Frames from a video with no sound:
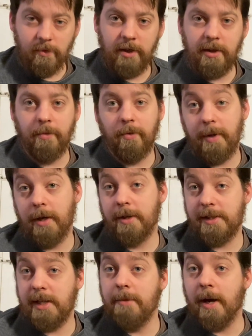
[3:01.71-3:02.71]
Then when we go to
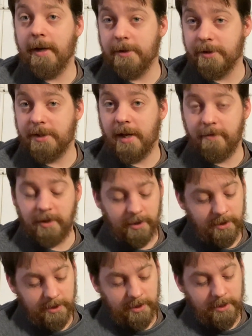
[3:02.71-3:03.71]
C minor
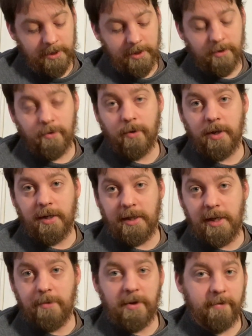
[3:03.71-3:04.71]
7, we're going to
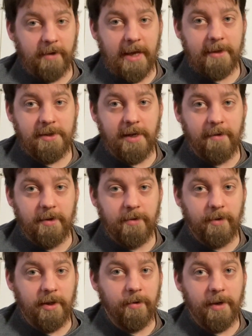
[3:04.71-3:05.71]
keep the flat 7.
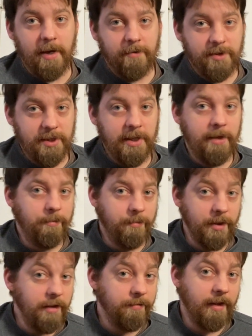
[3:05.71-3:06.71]
We know we have C,
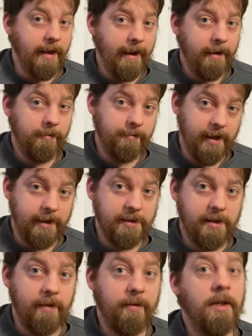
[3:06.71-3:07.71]
B flat, flat
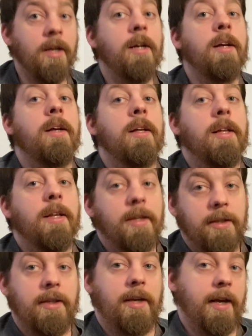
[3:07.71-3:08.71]
7,
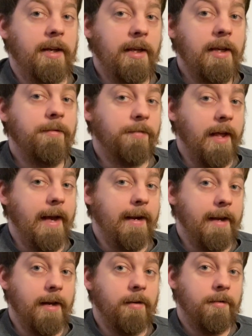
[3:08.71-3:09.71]
and E flat
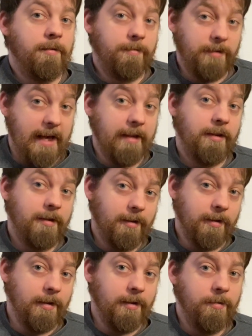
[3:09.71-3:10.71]
now, flat
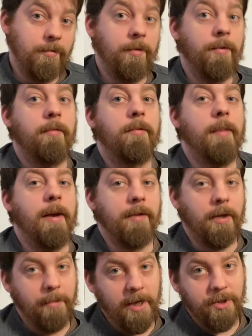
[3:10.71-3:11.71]
third. We went from having
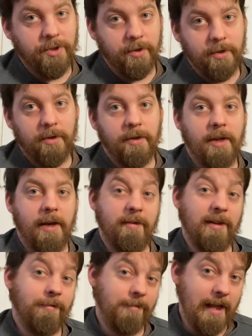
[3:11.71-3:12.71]
a major third to
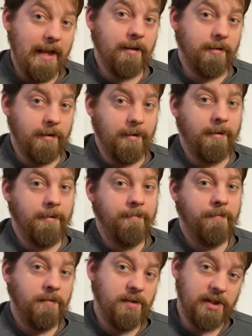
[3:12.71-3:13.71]
having a flatted third.
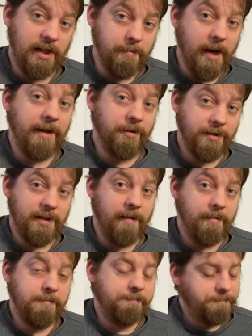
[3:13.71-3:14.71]
C minor
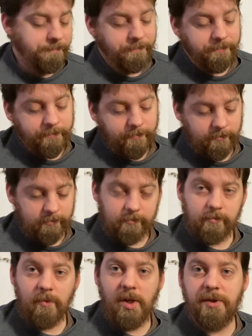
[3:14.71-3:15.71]

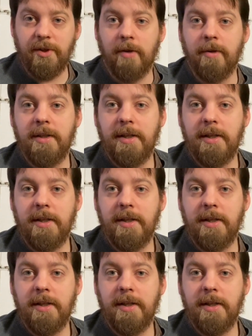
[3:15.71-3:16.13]
7. So